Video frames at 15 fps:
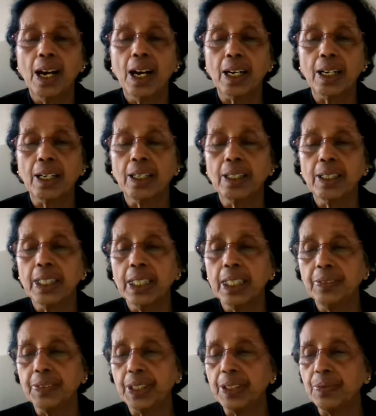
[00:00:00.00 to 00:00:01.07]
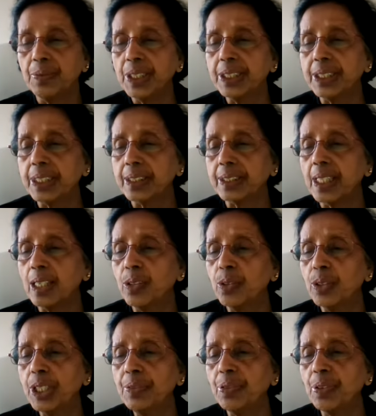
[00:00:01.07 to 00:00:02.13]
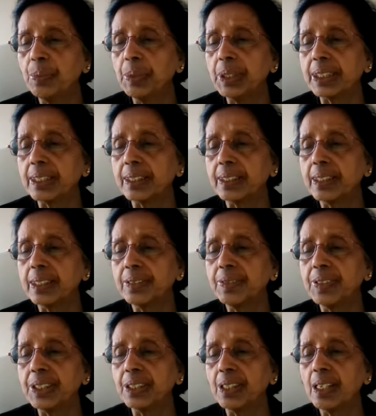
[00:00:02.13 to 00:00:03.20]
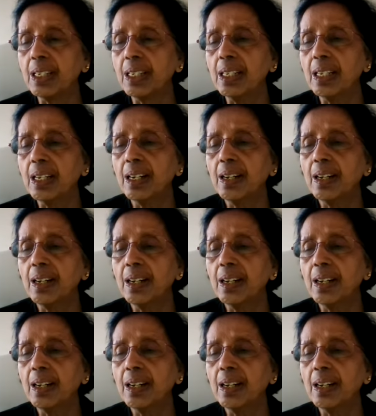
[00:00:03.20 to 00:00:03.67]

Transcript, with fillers: uh, if the investors are looking for businesses which are